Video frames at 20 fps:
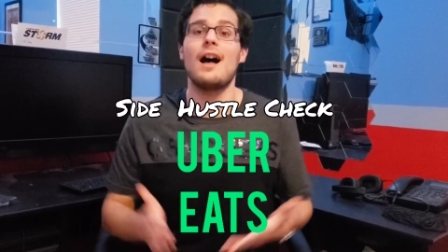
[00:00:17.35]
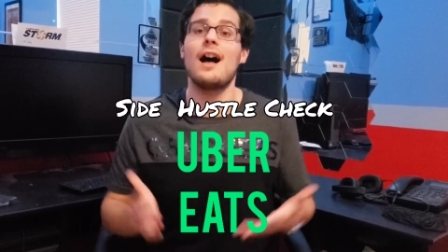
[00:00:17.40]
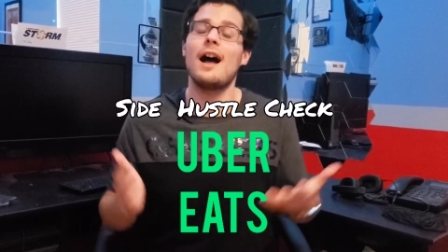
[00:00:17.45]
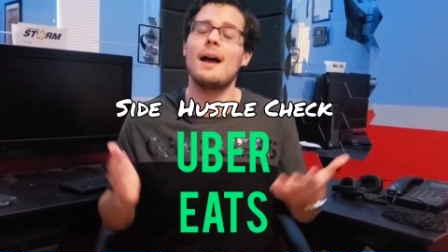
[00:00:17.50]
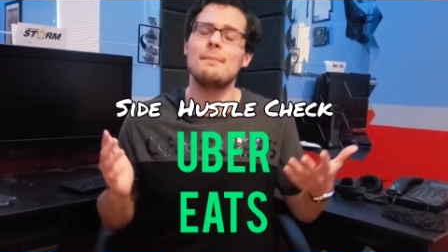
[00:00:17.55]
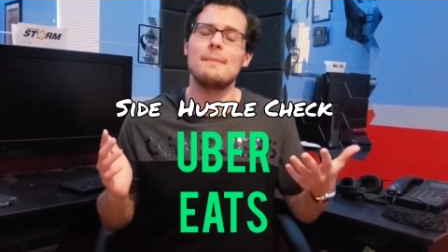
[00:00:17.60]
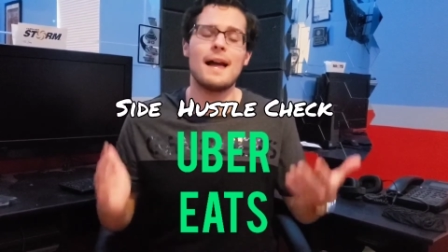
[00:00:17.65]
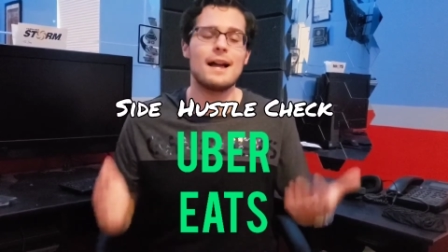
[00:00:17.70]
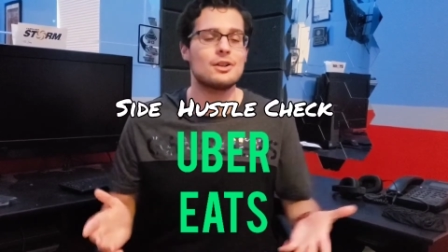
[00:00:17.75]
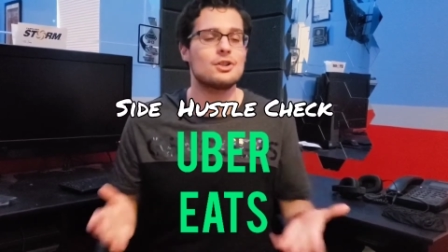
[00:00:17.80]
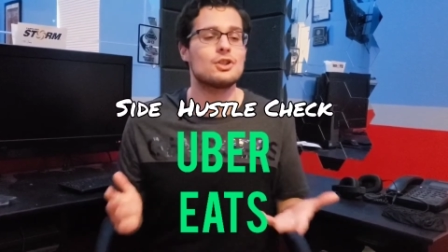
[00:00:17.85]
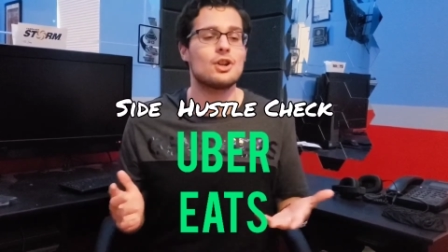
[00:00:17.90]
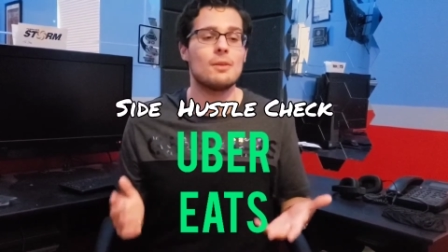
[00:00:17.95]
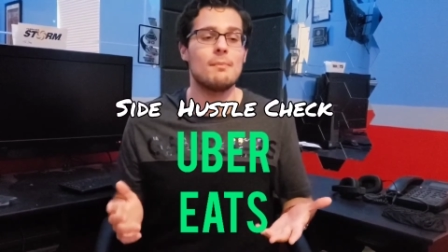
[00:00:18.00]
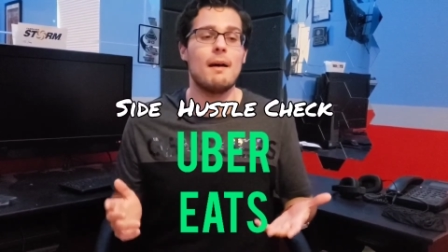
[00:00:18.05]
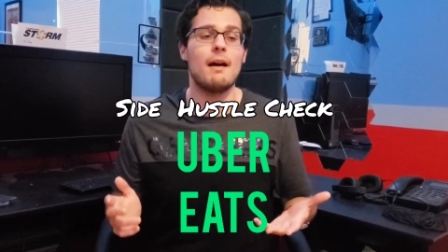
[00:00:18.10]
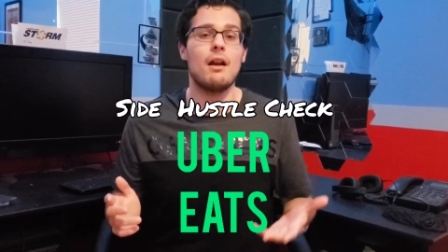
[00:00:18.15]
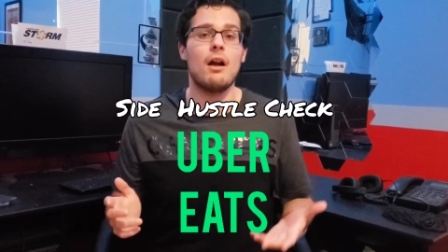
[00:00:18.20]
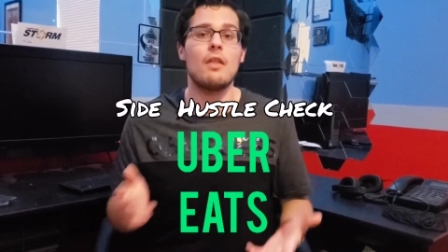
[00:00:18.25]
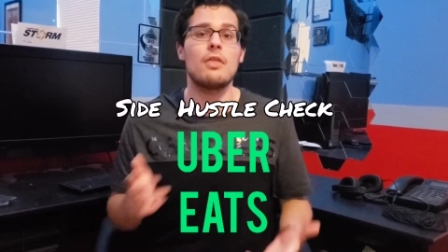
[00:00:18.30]
I'm not sure
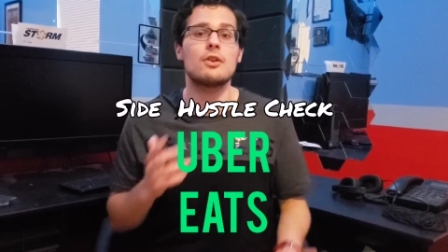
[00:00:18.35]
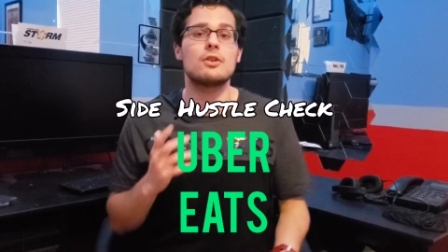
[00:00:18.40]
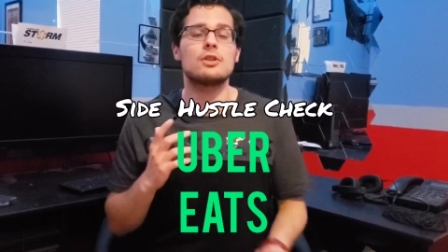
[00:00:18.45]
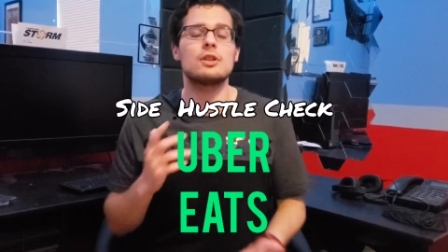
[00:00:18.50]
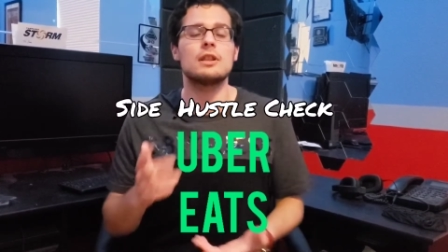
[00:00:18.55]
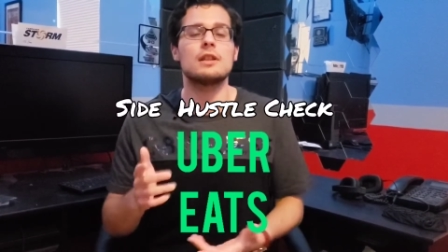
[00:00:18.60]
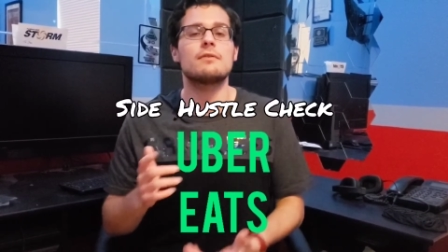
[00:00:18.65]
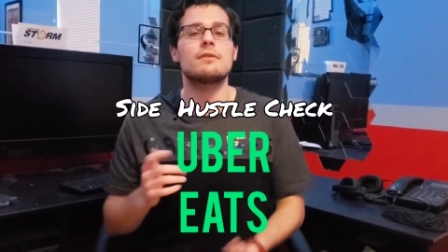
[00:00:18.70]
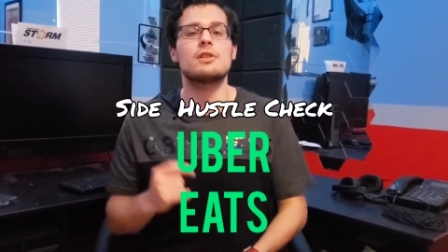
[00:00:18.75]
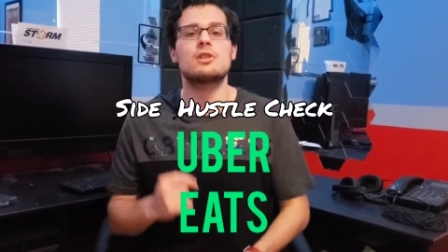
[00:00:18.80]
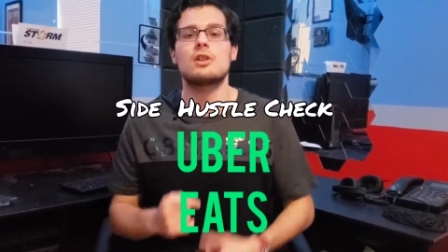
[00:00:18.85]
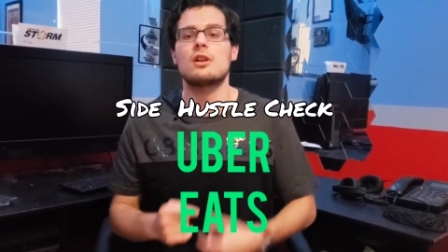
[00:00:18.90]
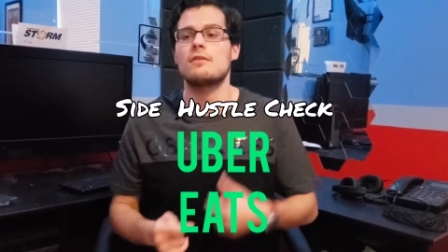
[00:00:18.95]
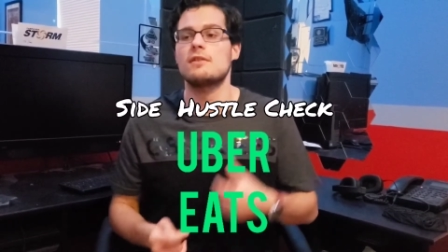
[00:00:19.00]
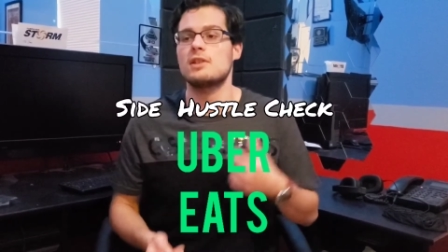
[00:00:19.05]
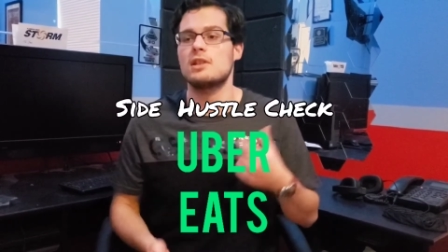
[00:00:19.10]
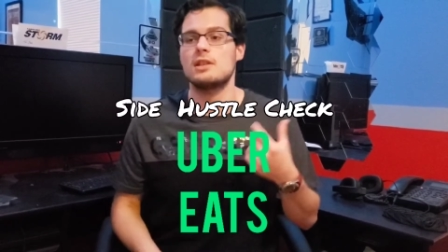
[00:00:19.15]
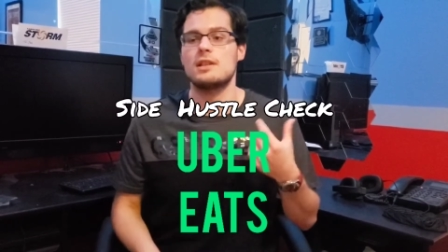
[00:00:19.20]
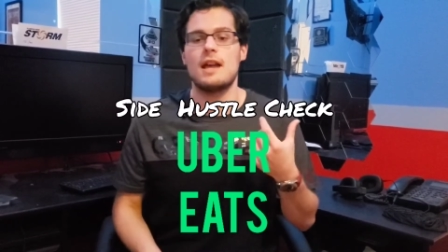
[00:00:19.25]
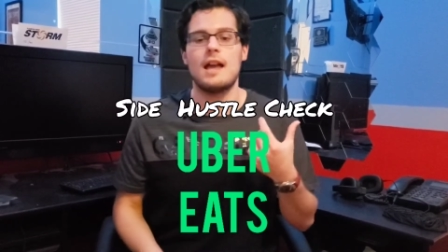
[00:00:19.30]
about other delivery
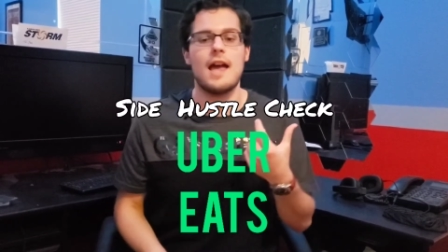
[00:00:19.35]
services.